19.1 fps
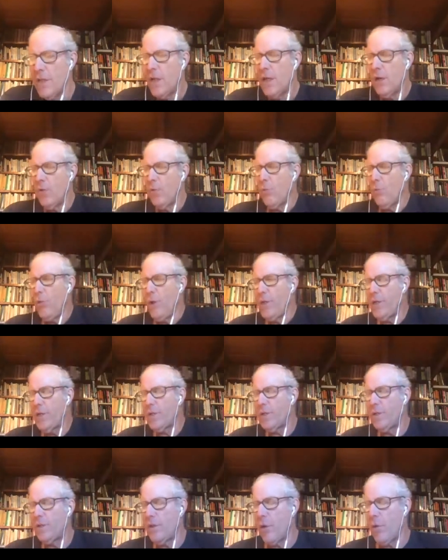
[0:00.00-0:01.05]
we just
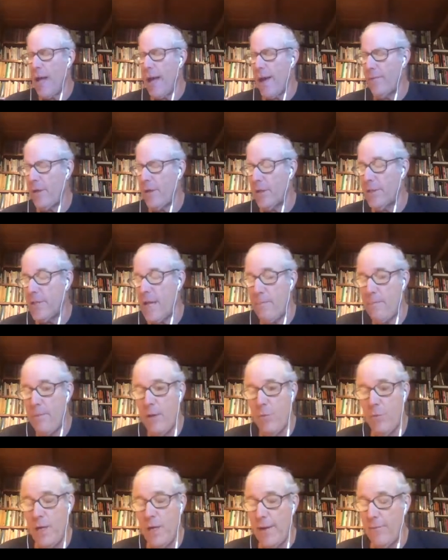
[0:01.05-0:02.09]
don't have it. Now, does that mean
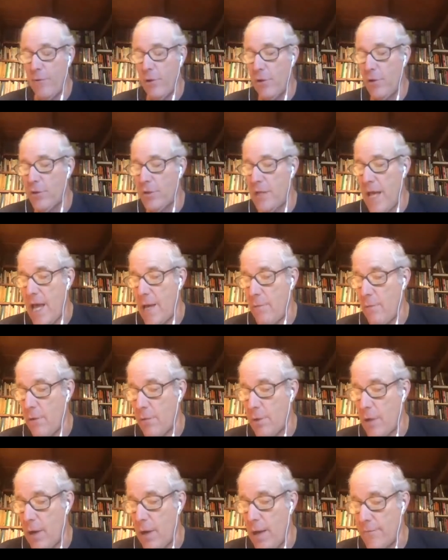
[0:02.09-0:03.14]
we never lose an animal or
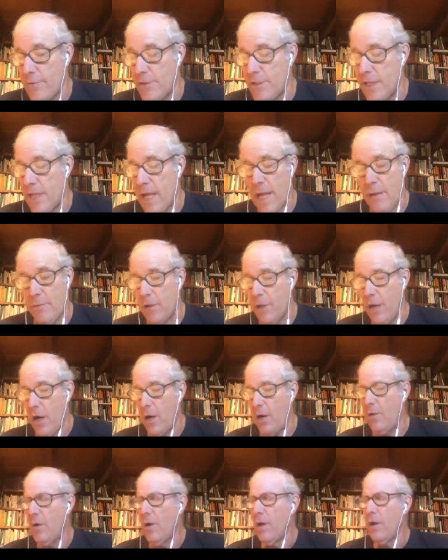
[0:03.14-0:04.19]
don't have a sick animal?
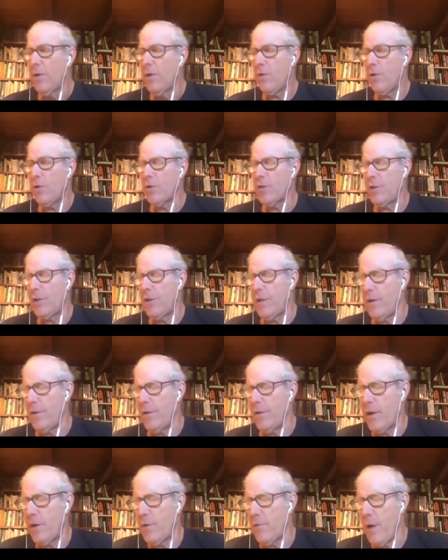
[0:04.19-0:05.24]
No. Of course, you know you're
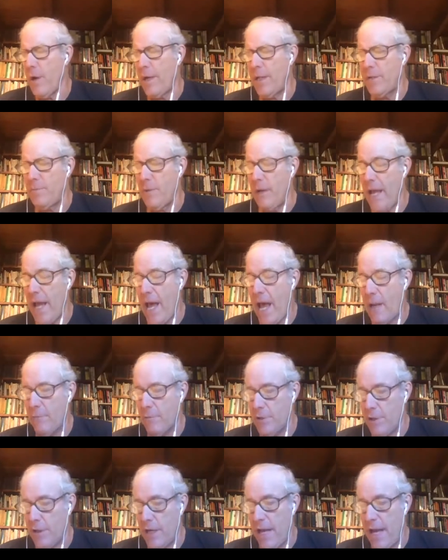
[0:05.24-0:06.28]
going to run these many animals.
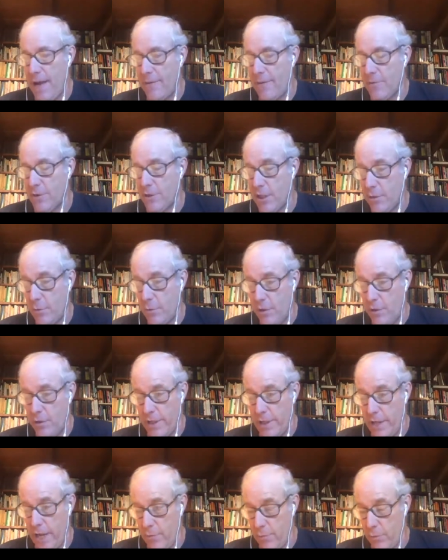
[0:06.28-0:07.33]
You're going to have a sick one or a
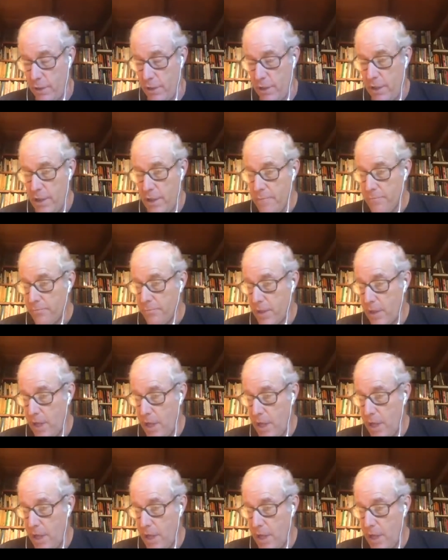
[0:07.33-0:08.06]
dead one uh,